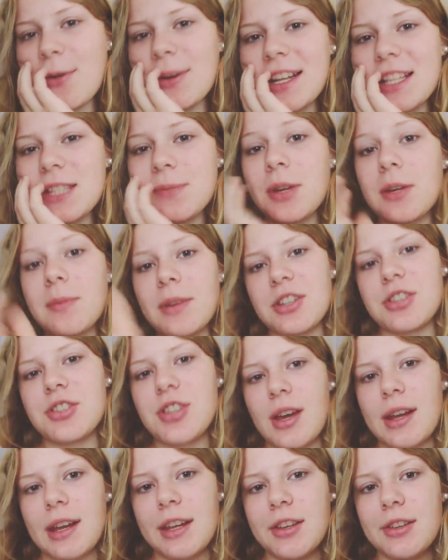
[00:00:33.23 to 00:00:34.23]
and it's pretty much
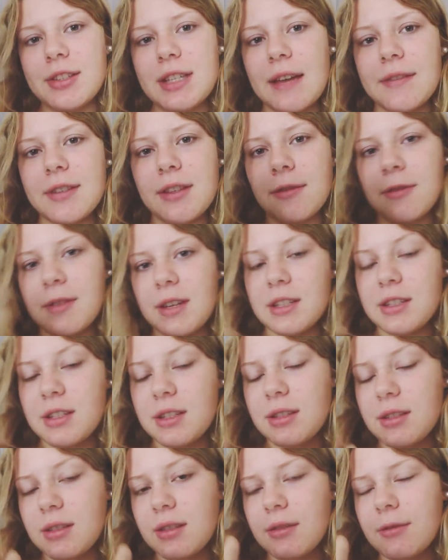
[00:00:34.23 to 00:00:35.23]
done. I just have some finish it.